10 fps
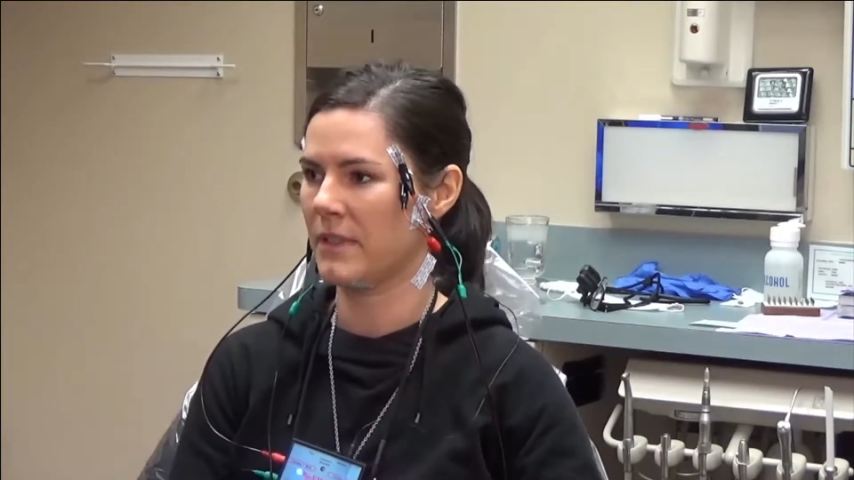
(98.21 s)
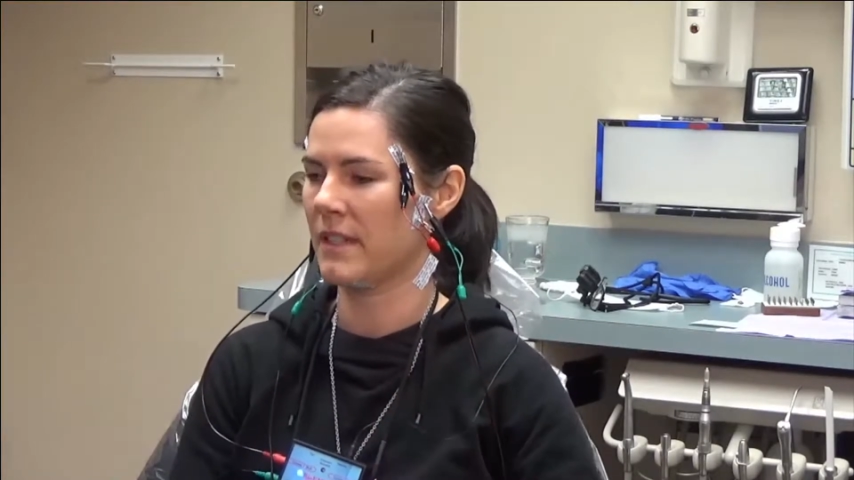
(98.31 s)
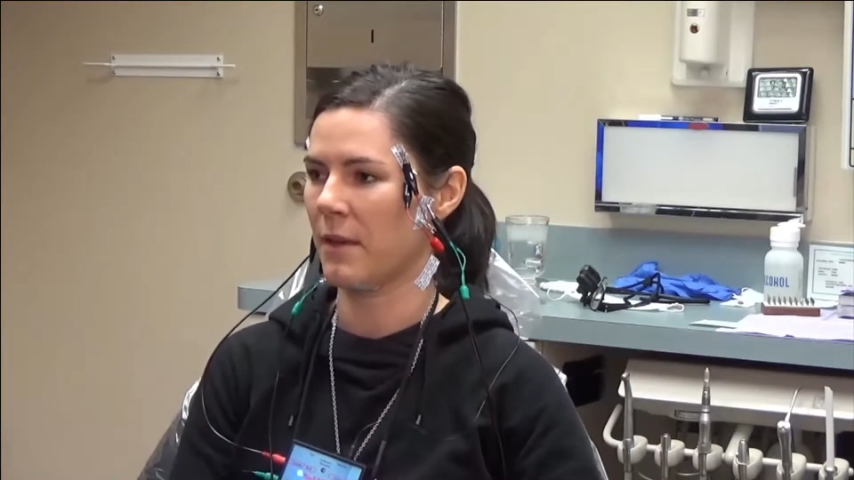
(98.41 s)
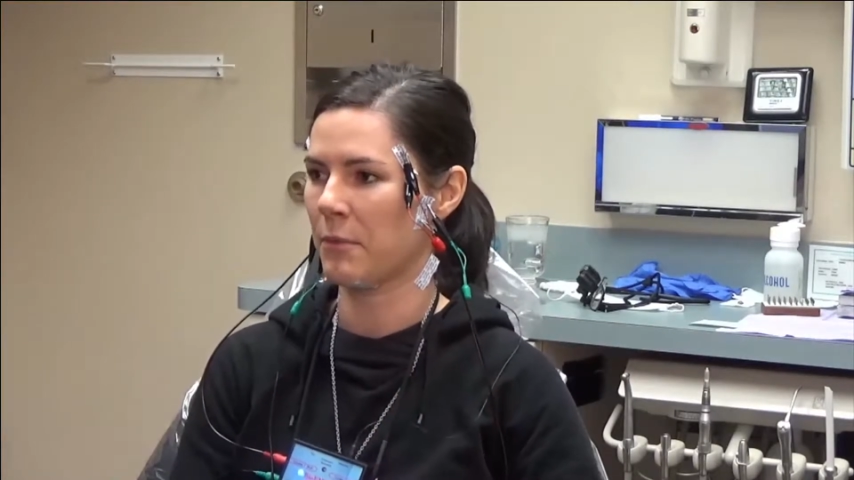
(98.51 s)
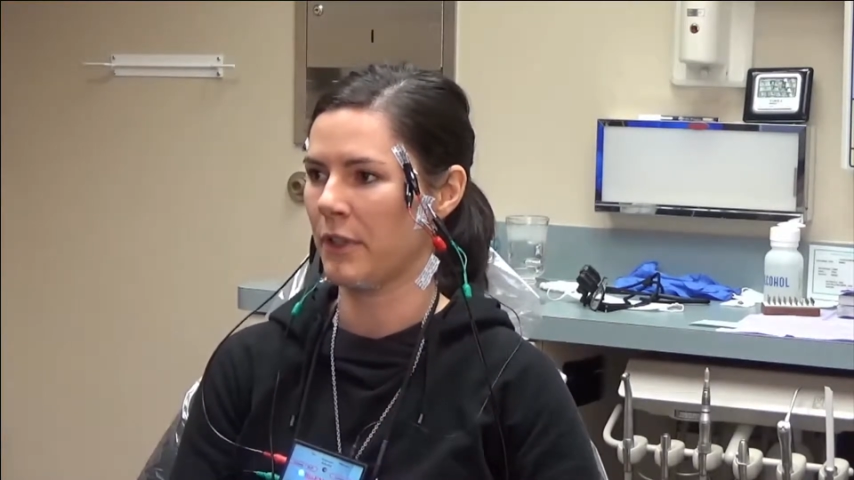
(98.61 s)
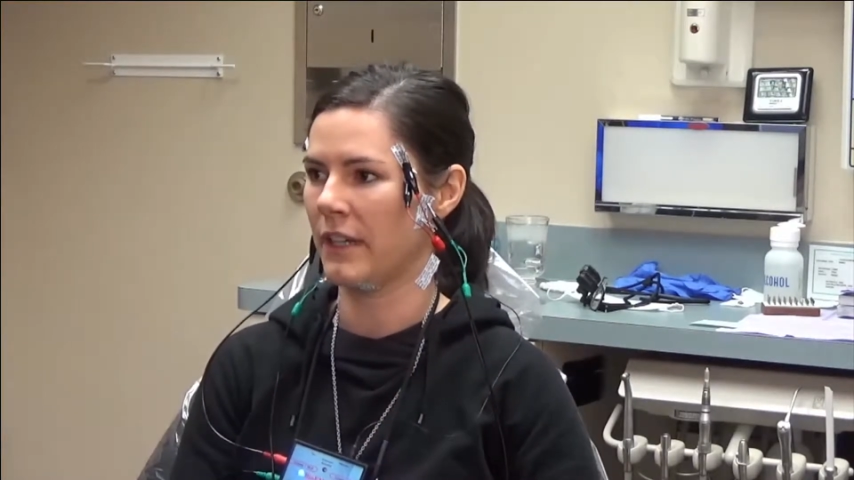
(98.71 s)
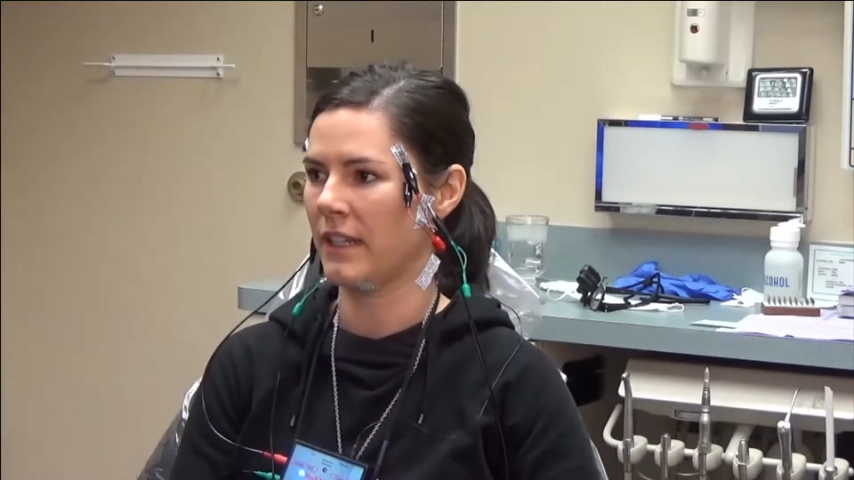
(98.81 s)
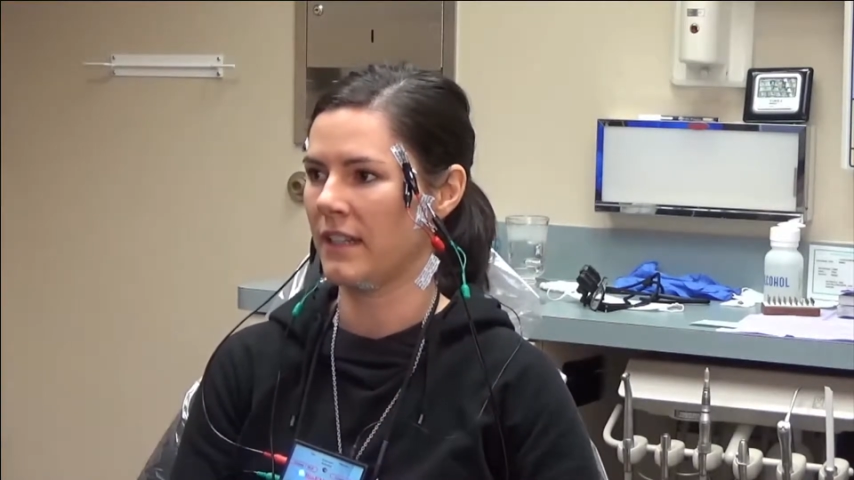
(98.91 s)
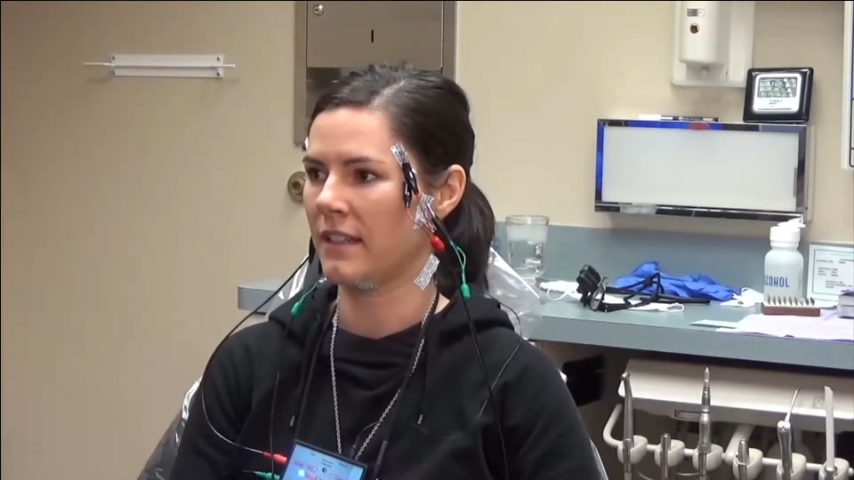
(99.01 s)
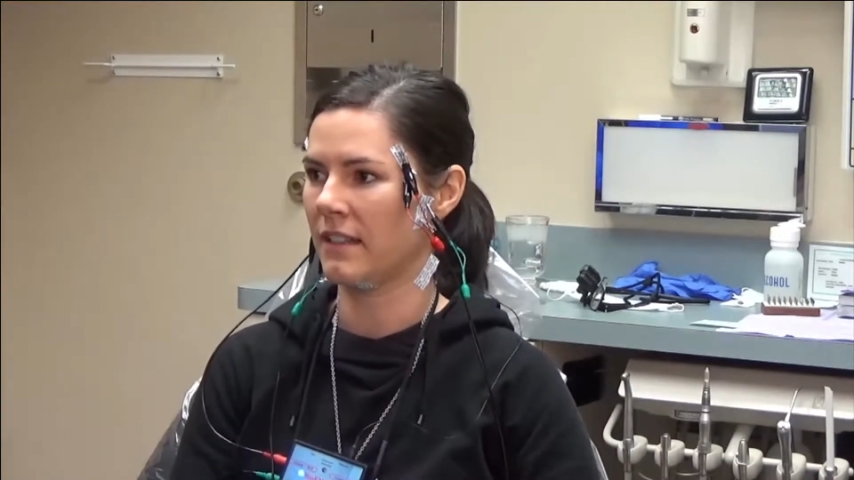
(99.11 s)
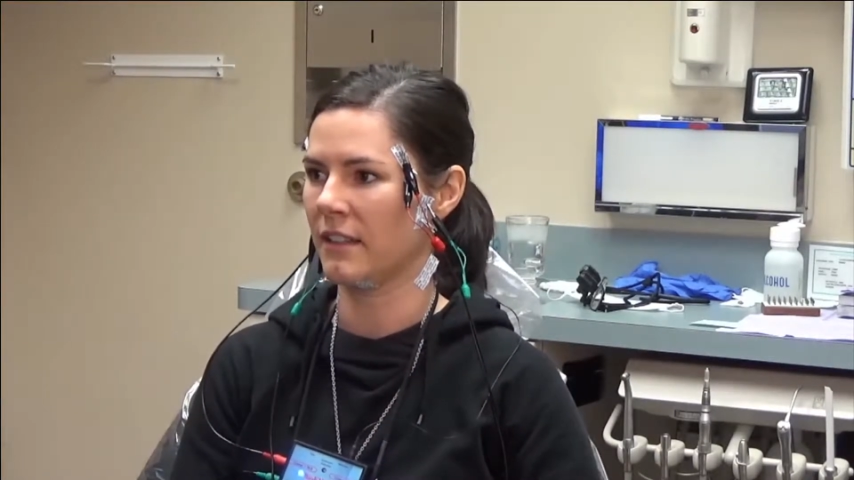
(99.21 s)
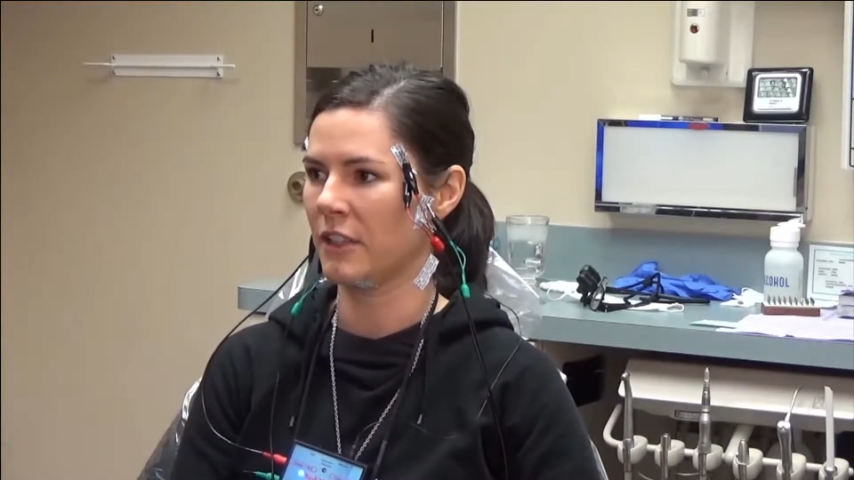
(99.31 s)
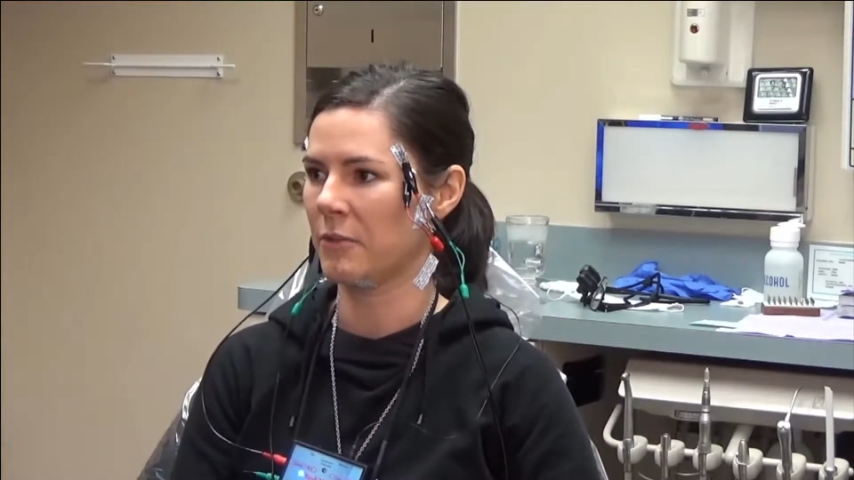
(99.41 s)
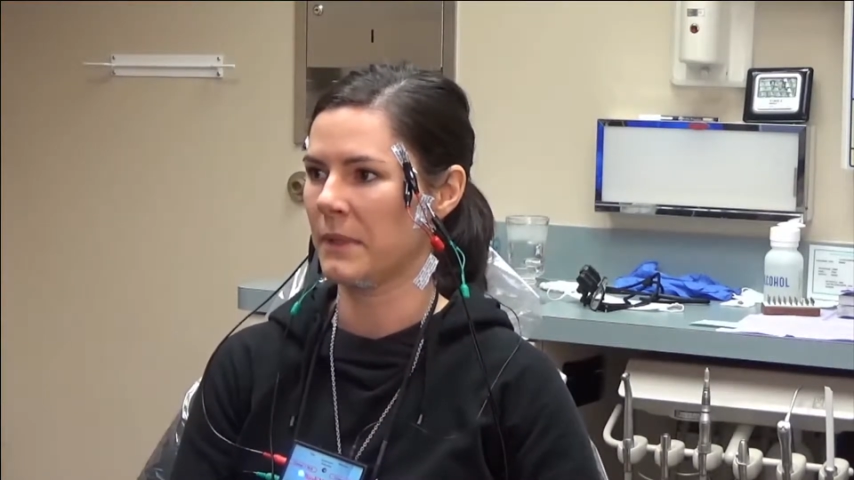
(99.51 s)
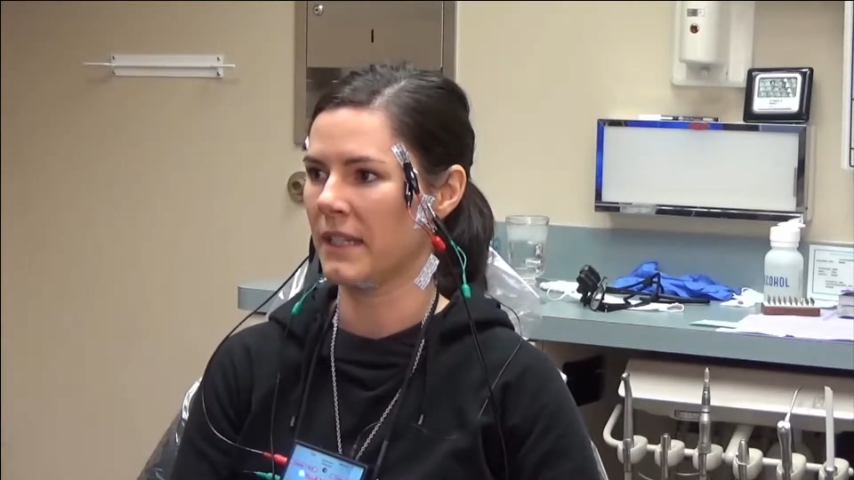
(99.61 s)
separated a
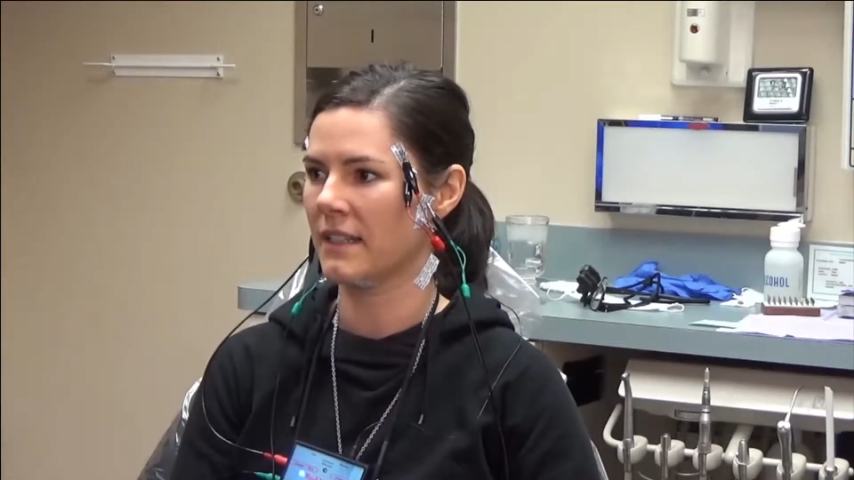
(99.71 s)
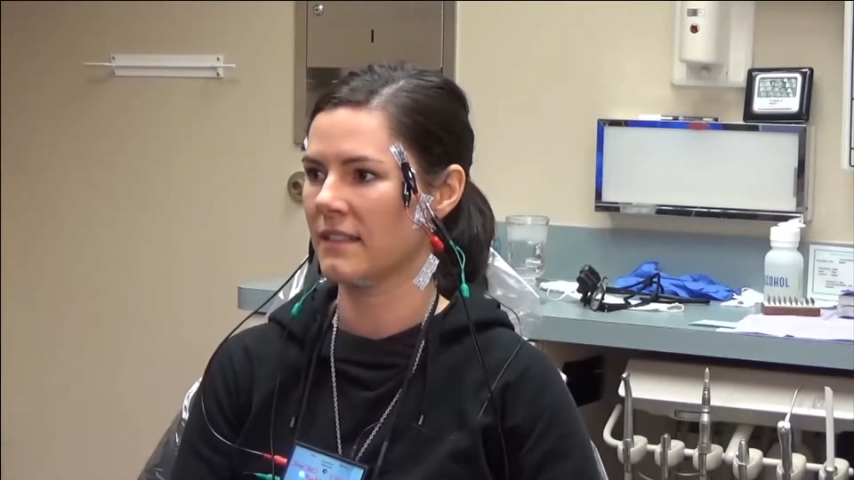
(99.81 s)
little bit.